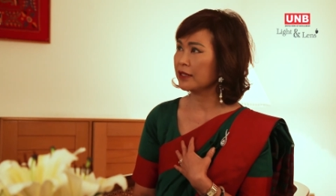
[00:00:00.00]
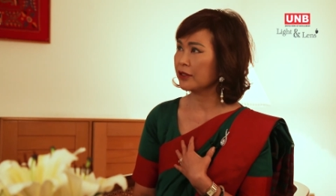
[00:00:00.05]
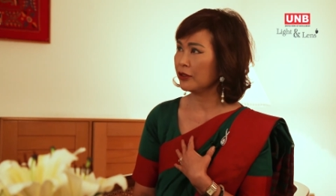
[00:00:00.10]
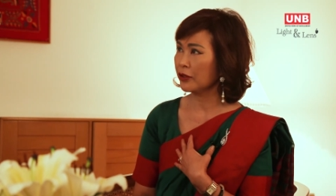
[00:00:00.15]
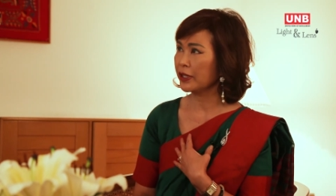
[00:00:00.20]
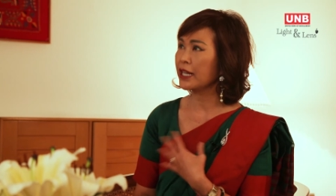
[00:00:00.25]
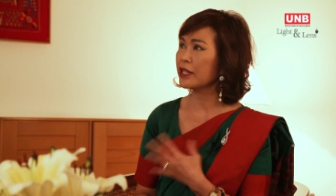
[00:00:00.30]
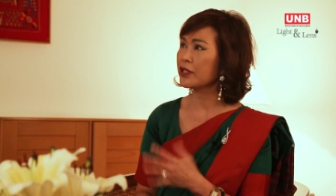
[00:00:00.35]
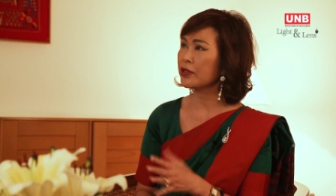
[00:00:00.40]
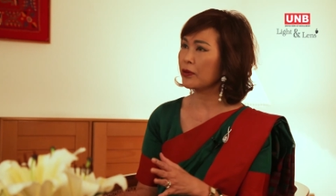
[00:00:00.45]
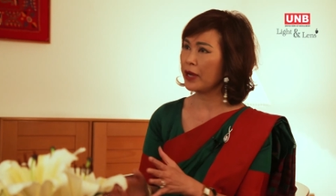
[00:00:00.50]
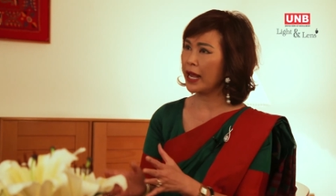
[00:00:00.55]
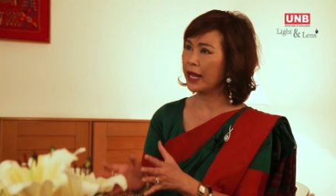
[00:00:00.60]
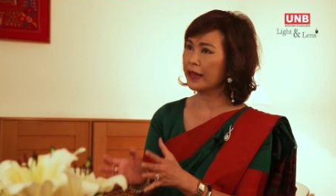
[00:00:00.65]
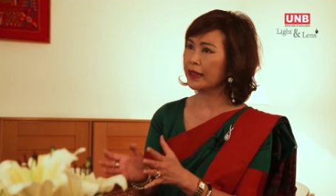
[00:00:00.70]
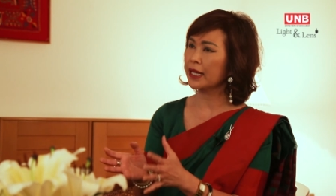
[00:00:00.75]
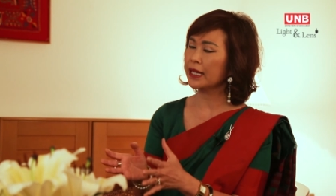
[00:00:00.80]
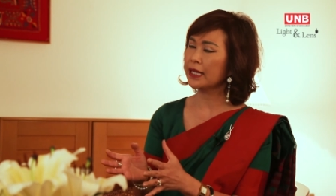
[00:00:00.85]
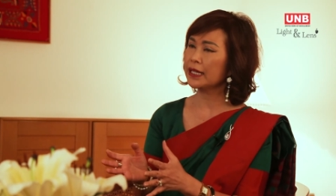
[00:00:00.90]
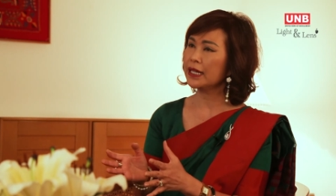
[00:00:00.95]
Okay, so I
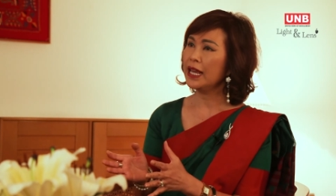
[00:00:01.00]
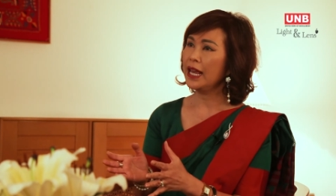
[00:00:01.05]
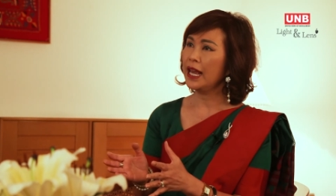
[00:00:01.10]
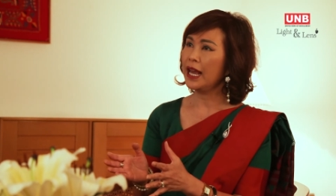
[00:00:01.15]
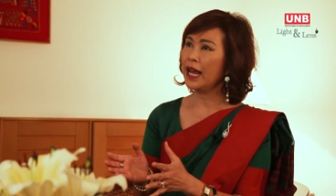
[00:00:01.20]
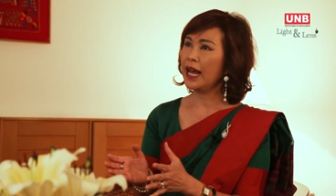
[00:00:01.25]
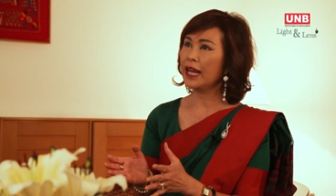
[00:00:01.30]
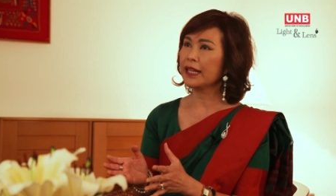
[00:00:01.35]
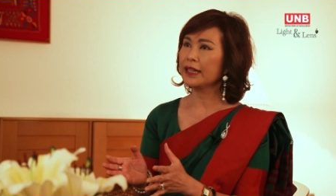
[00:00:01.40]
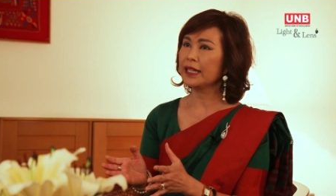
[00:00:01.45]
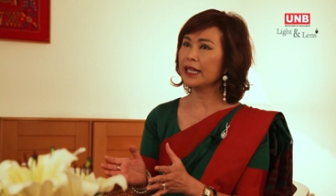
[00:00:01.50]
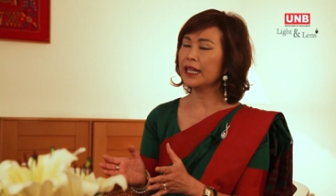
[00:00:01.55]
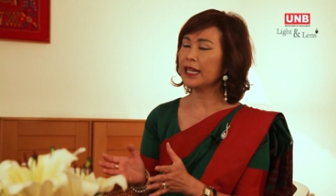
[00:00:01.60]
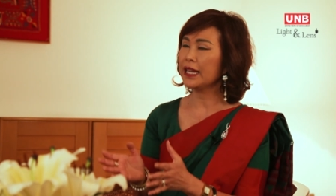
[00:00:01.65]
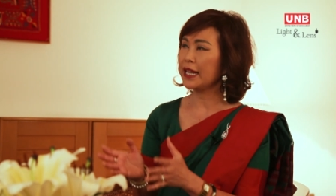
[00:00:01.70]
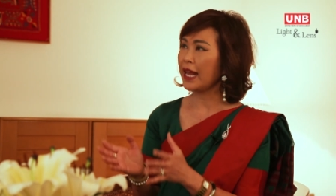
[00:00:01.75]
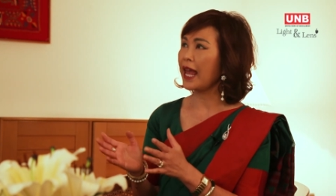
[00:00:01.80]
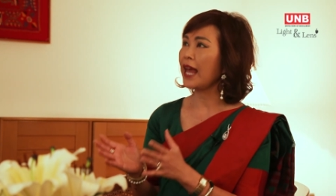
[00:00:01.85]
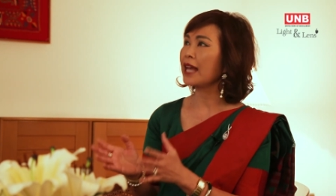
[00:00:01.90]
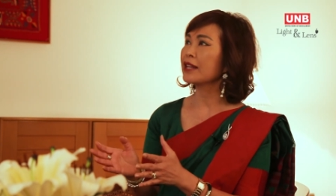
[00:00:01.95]
think it
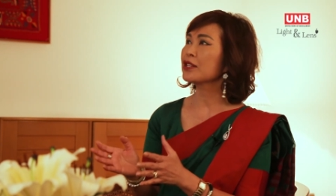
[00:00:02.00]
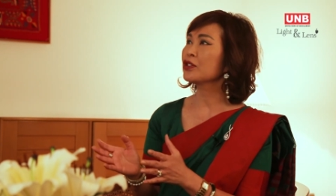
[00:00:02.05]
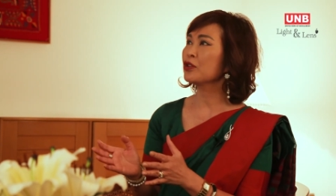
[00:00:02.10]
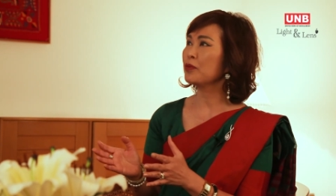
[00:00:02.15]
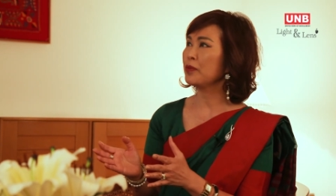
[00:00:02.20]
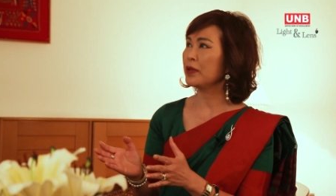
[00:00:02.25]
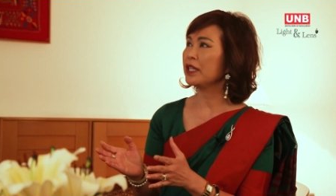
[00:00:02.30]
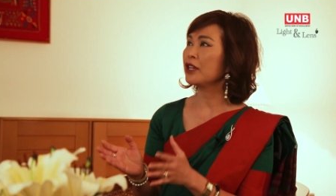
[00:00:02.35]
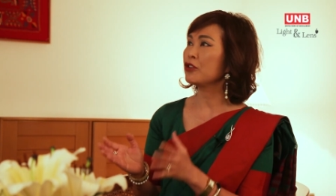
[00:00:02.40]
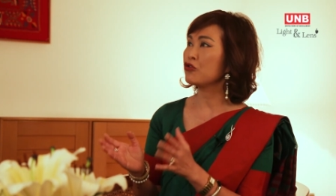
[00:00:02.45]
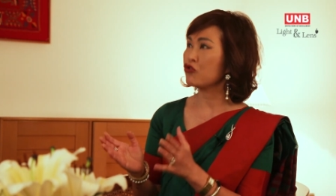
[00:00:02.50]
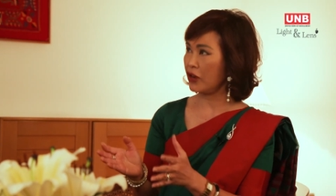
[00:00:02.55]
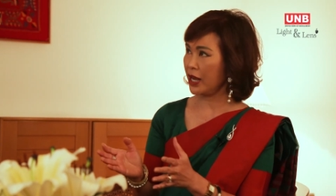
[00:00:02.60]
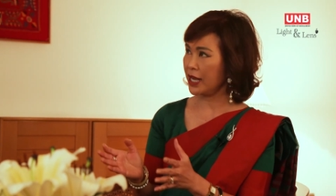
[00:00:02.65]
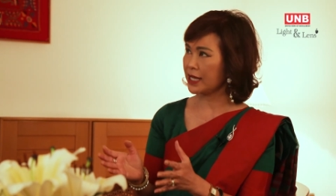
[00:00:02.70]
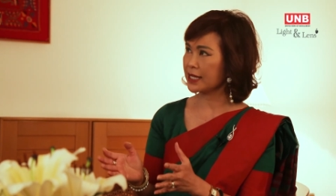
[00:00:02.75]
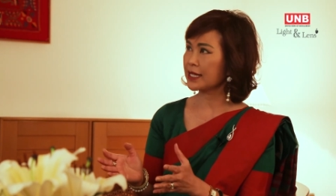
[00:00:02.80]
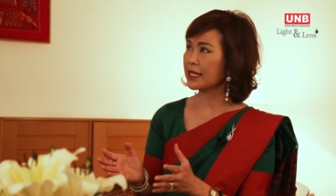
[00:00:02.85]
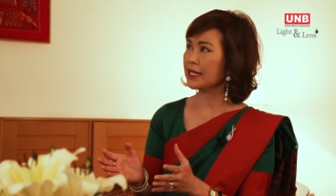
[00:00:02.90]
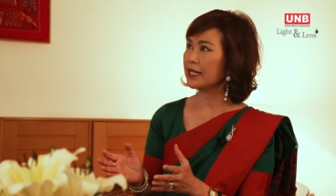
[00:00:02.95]
has to be
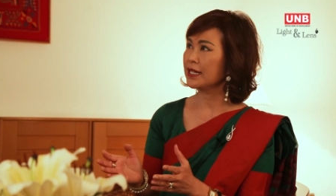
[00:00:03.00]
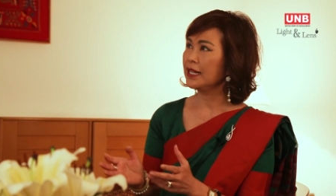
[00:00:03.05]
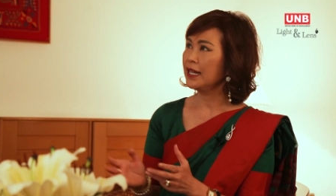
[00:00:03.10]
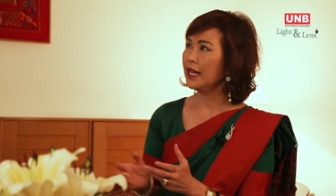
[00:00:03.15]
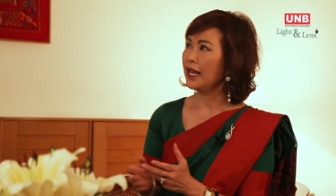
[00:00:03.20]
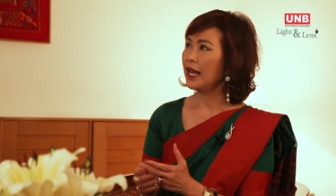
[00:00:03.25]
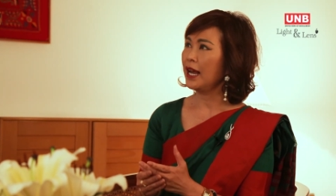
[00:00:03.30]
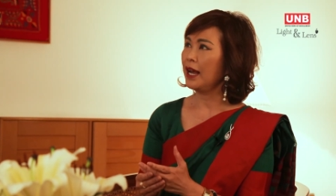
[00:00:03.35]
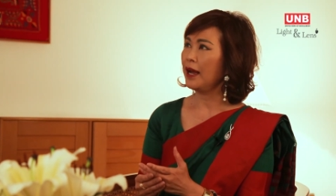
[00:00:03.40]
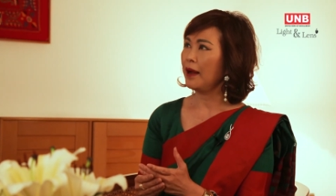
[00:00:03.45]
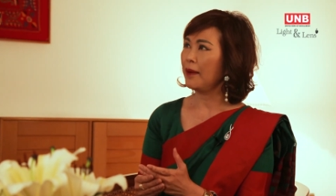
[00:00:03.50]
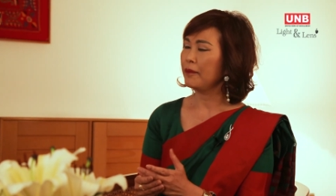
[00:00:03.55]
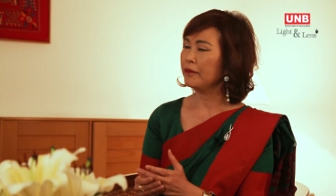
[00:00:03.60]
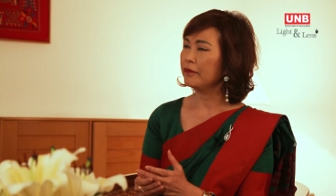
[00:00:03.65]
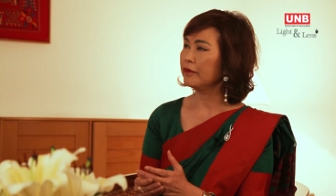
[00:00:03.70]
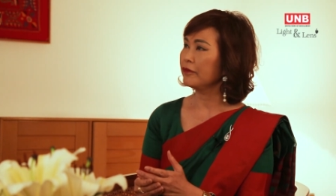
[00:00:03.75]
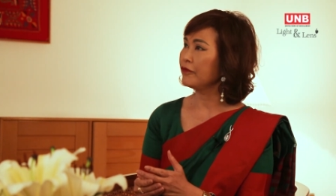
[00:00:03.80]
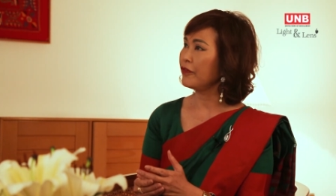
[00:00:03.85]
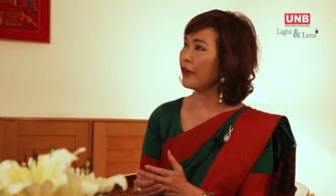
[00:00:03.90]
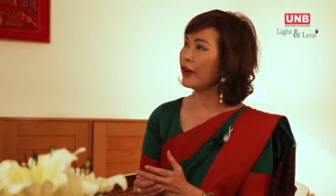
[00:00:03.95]
addressed
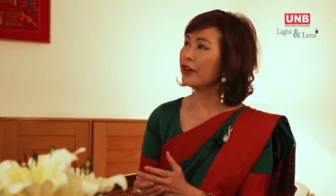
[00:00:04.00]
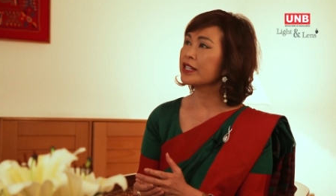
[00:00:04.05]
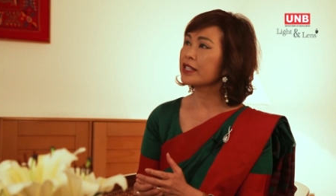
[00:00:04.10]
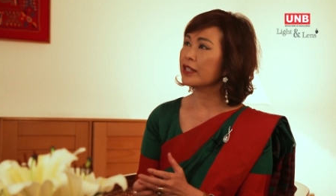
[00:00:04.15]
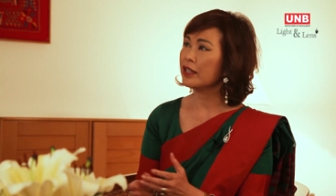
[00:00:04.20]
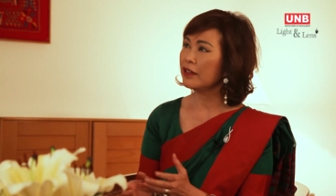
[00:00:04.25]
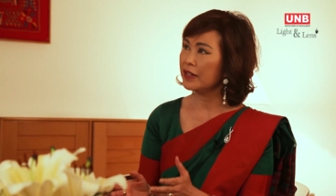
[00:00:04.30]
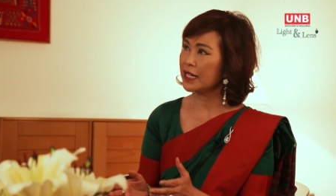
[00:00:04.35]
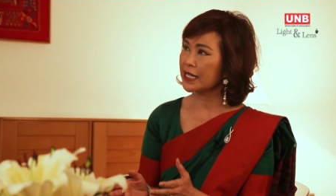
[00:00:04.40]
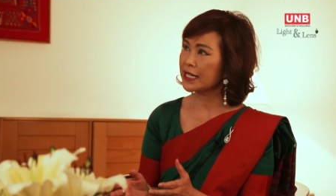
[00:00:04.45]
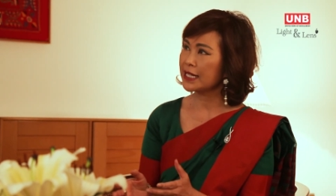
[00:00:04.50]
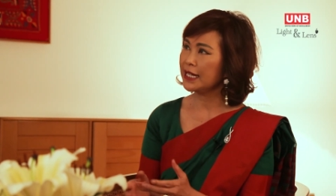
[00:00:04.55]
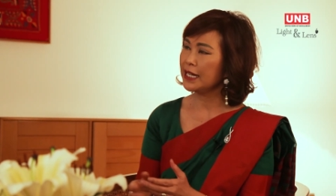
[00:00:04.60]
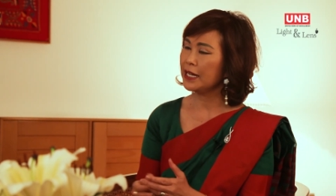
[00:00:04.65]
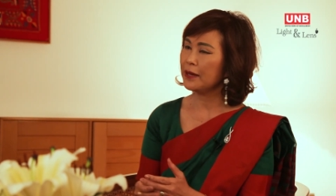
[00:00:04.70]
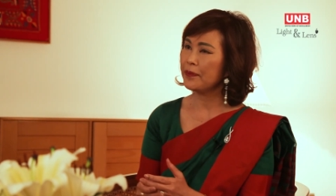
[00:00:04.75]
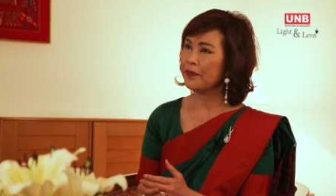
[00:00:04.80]
very seriously,